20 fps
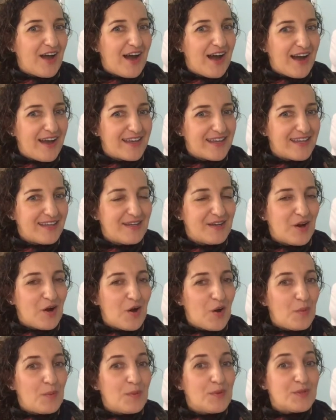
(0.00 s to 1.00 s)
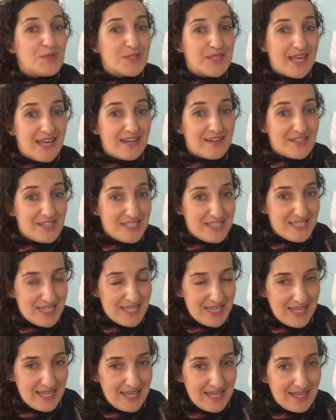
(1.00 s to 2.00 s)
I can almost
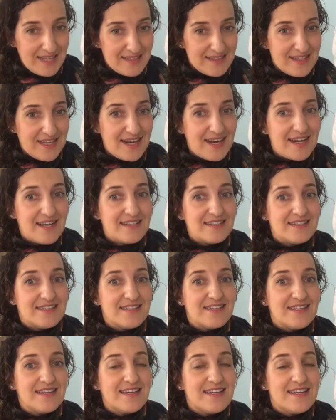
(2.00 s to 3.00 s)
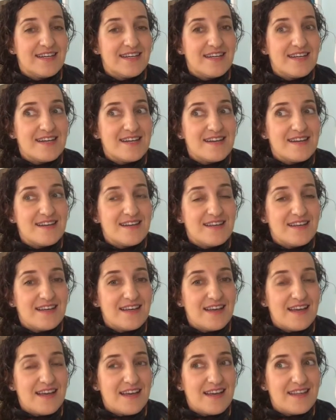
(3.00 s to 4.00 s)
guarantee that
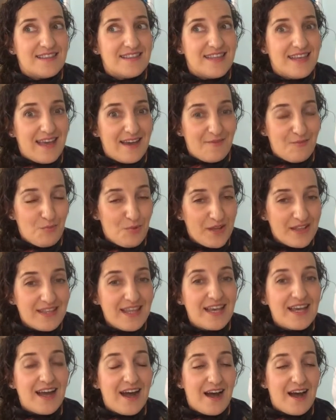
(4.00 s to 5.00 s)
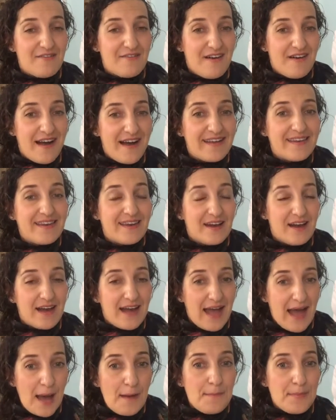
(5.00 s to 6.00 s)
the feeling of
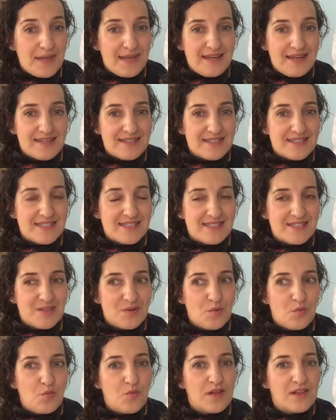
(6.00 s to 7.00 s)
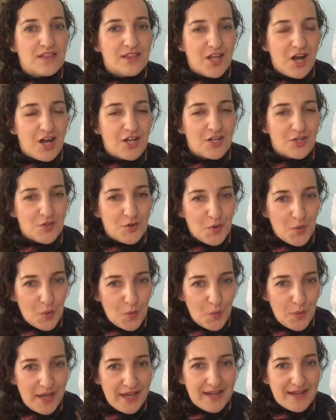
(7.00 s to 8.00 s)
unhappiness will not go
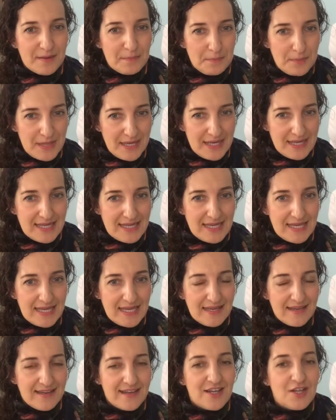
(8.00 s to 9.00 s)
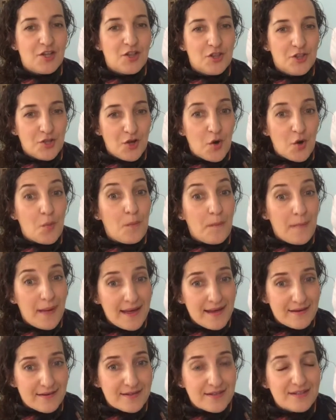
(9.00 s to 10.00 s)
away completely, no
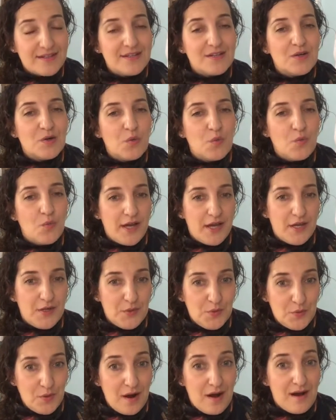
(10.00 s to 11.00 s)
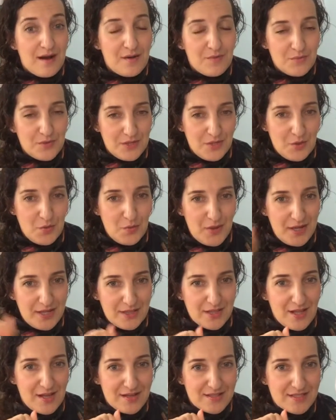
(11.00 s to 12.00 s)
matter where you are with your
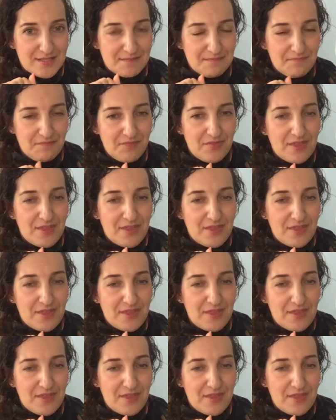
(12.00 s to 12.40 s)
weight loss.